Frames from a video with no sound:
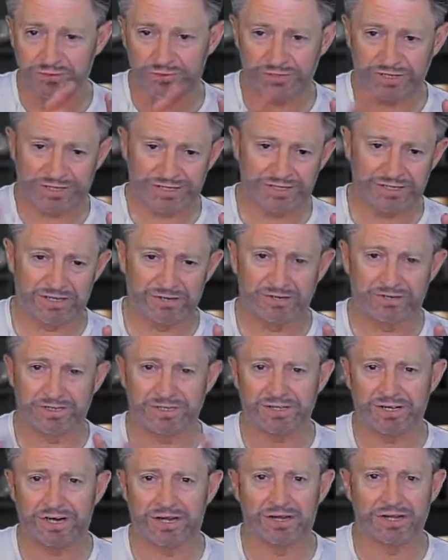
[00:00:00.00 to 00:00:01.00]
tracked down the
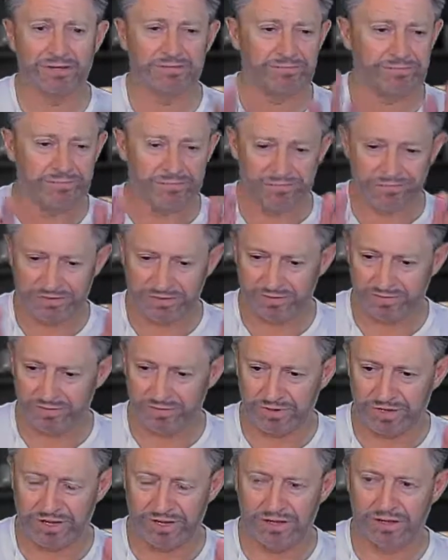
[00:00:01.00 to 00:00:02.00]
time and
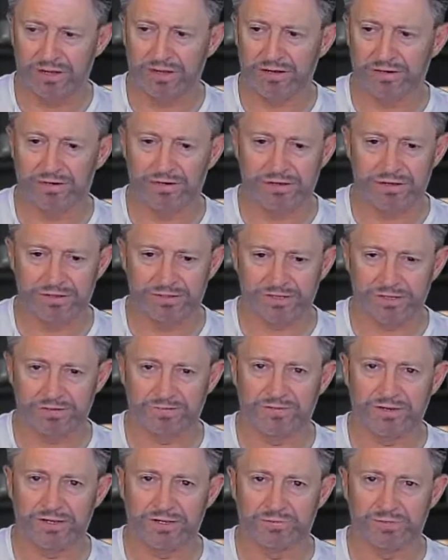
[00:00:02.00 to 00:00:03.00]
I
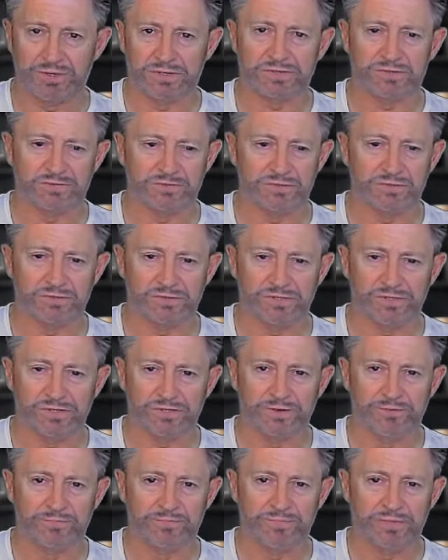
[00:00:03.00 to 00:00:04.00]
identified a piece of
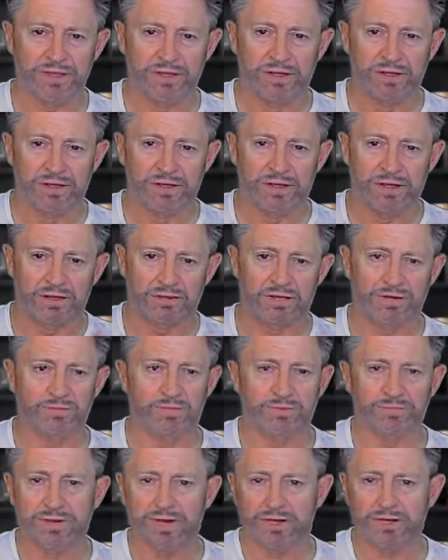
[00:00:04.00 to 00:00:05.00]
music, and then
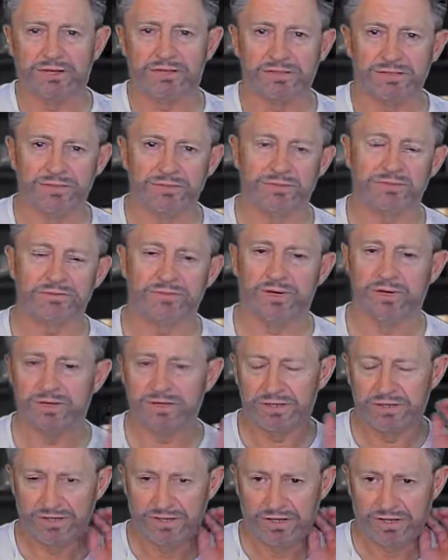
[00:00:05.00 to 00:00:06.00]
went back into
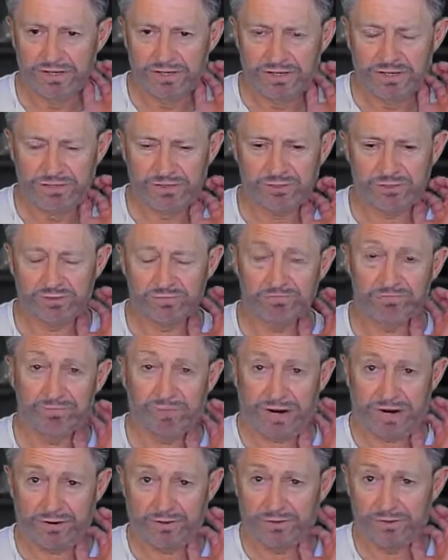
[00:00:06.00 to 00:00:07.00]
my
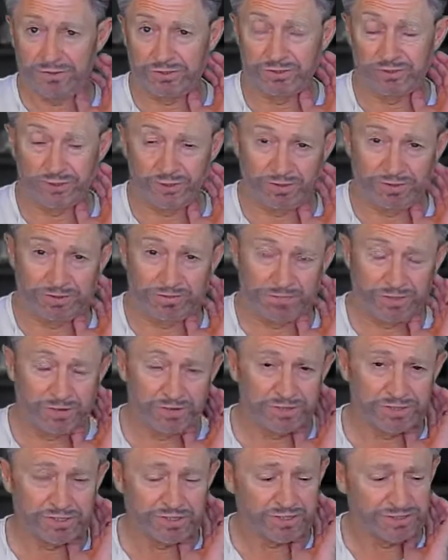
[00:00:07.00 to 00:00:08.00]
background streaming
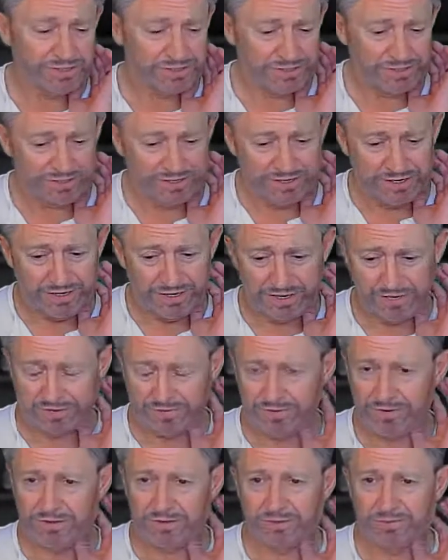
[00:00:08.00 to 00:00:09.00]
music
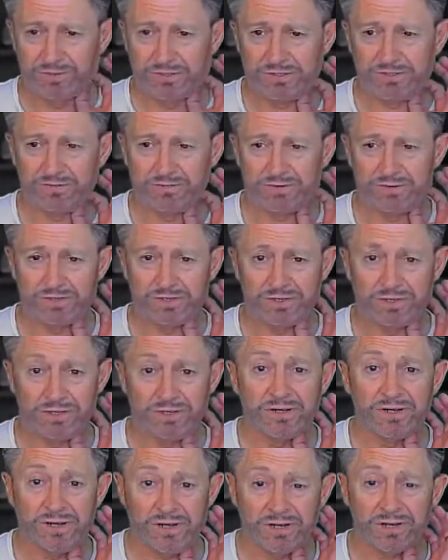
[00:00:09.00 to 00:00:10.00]
and found a piece of music,
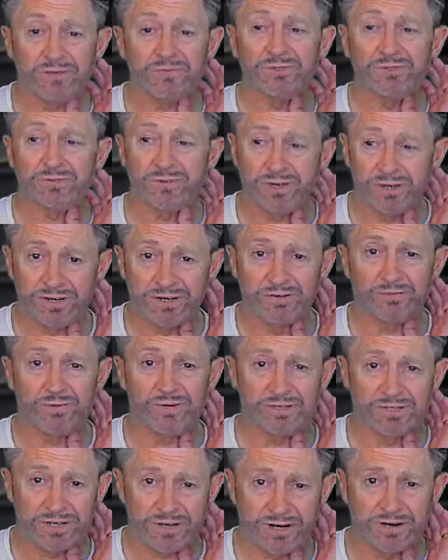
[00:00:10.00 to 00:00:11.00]
and I was right. It
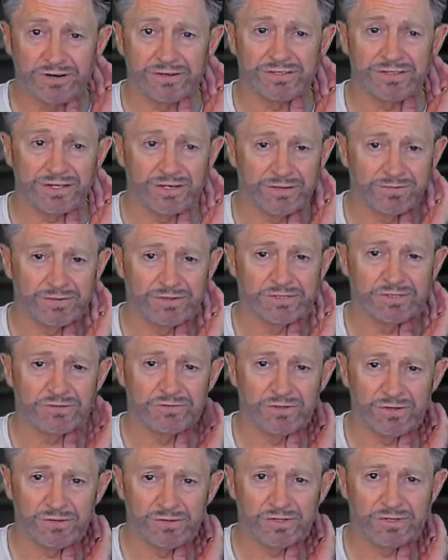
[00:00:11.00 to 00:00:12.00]
was a Harris Heller piece of
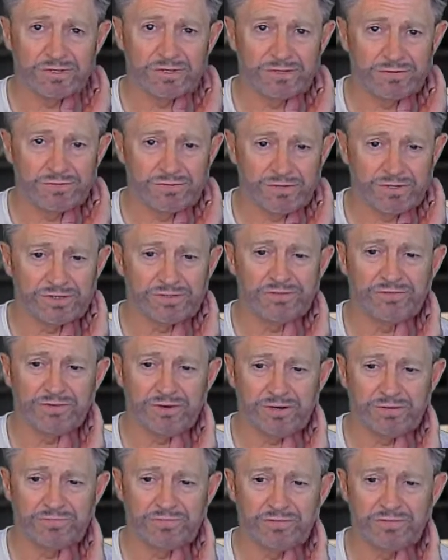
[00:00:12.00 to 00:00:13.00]
music. It was
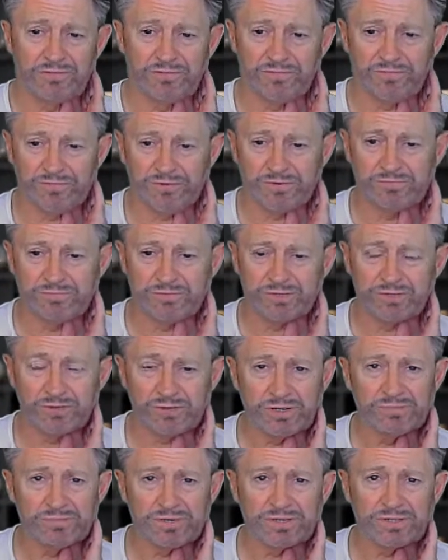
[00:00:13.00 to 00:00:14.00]
from
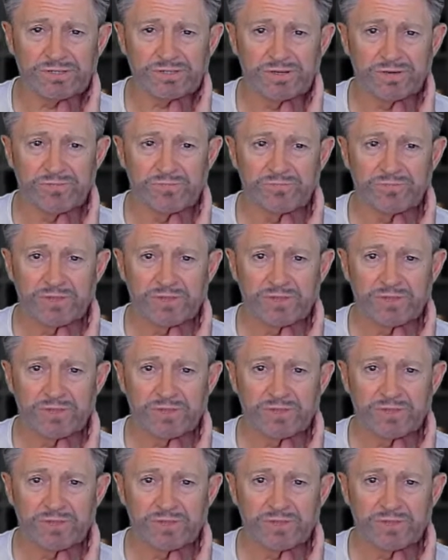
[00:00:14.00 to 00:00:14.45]
Stream Beats,